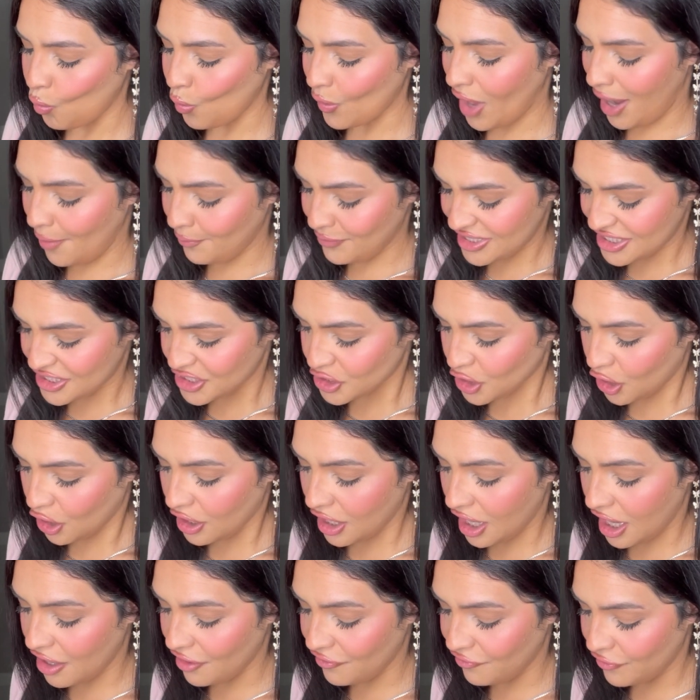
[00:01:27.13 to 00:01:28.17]
I'm going to start
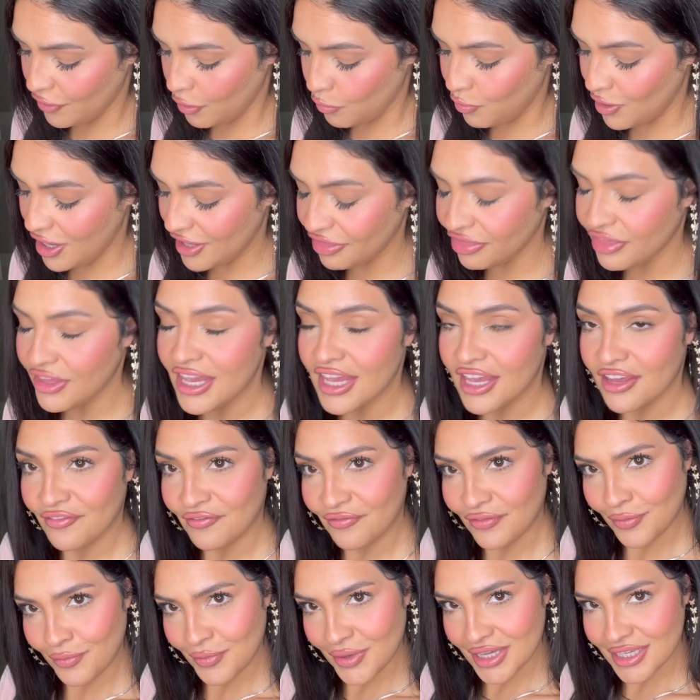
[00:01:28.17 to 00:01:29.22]
off with the
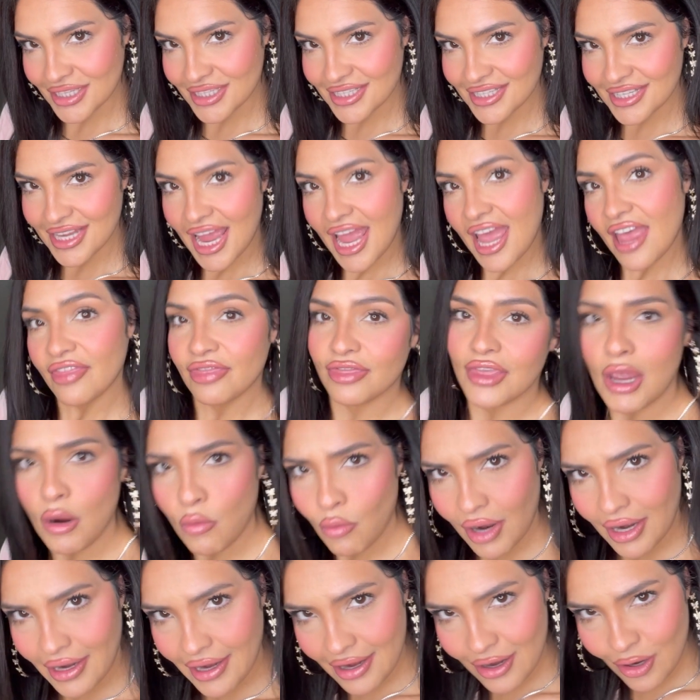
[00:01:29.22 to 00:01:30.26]
infamous, the
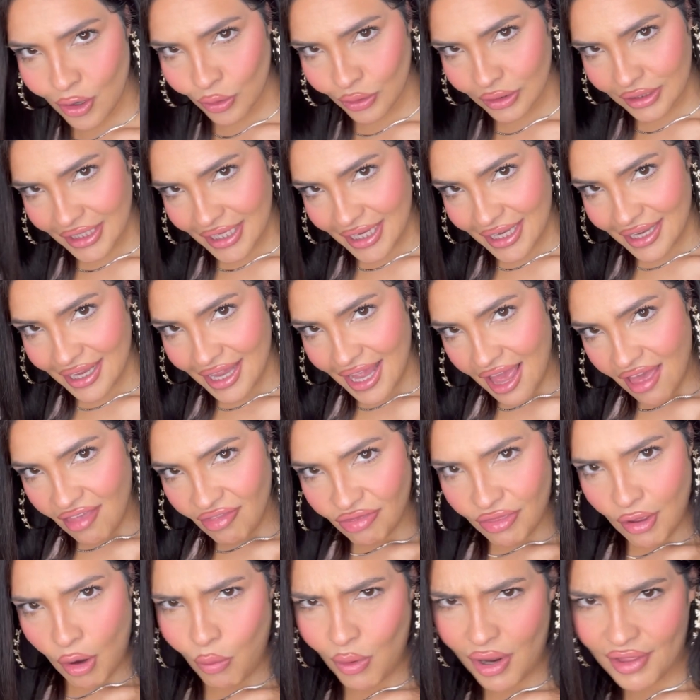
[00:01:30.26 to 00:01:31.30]
one and only,
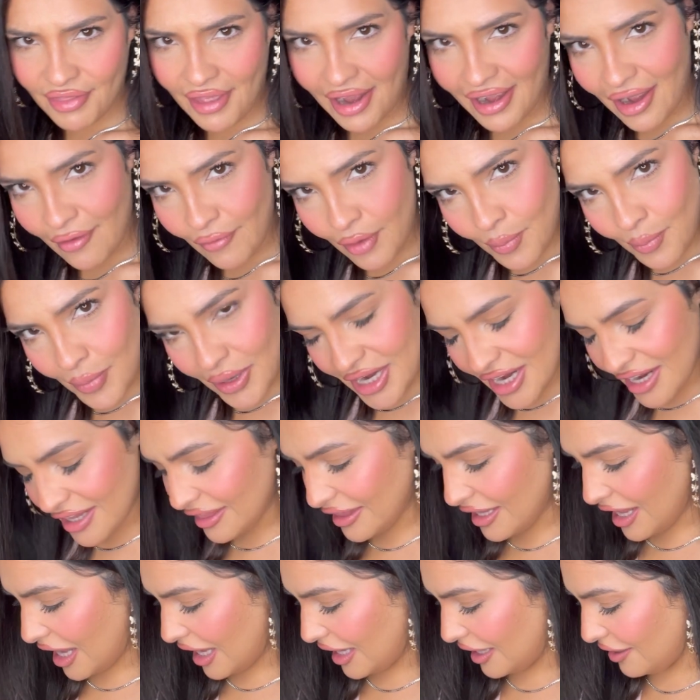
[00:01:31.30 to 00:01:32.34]
the one that everybody
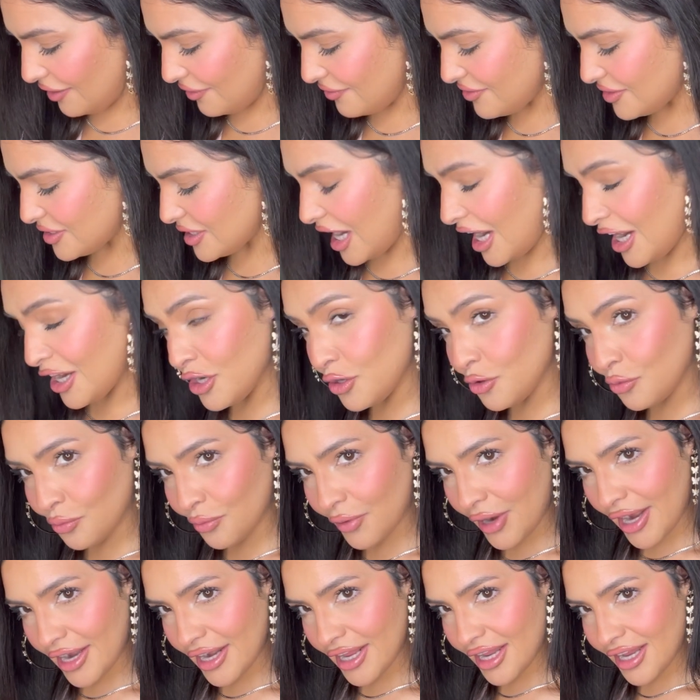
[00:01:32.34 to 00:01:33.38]
loves. Are you
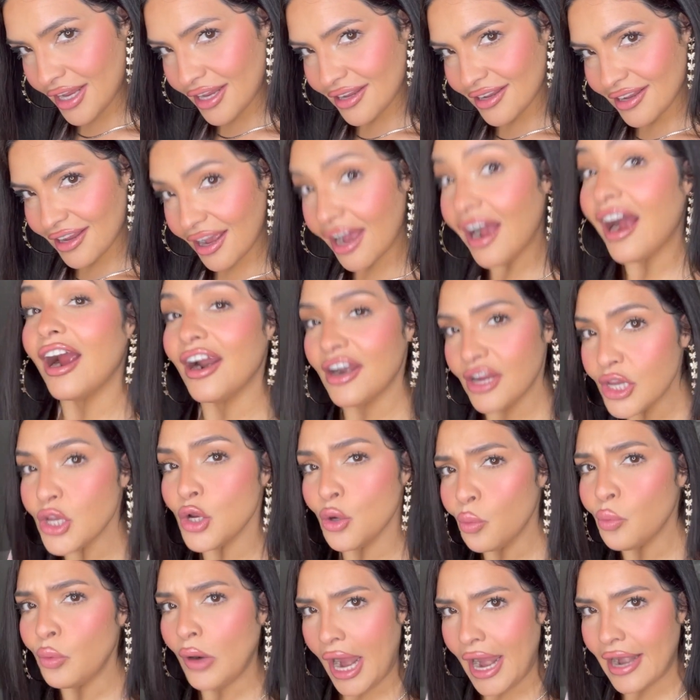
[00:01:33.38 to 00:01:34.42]
ready? Are
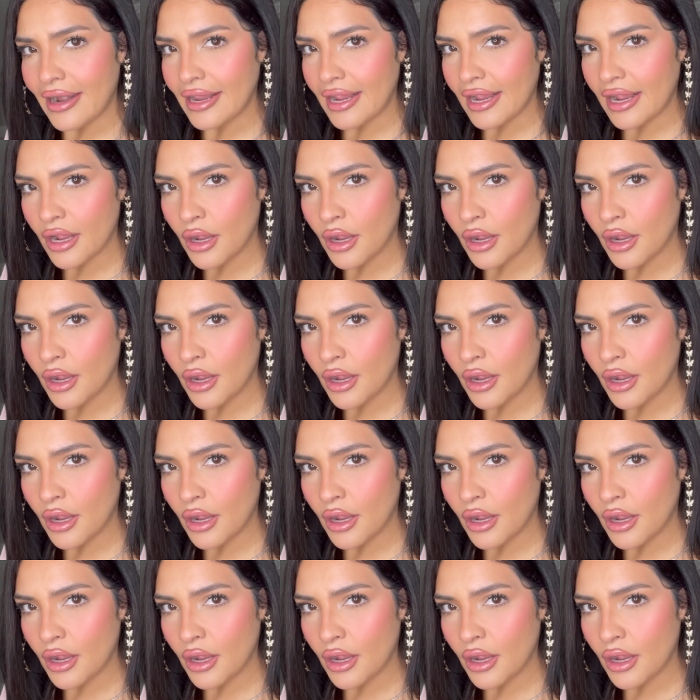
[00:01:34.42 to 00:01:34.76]
you ready?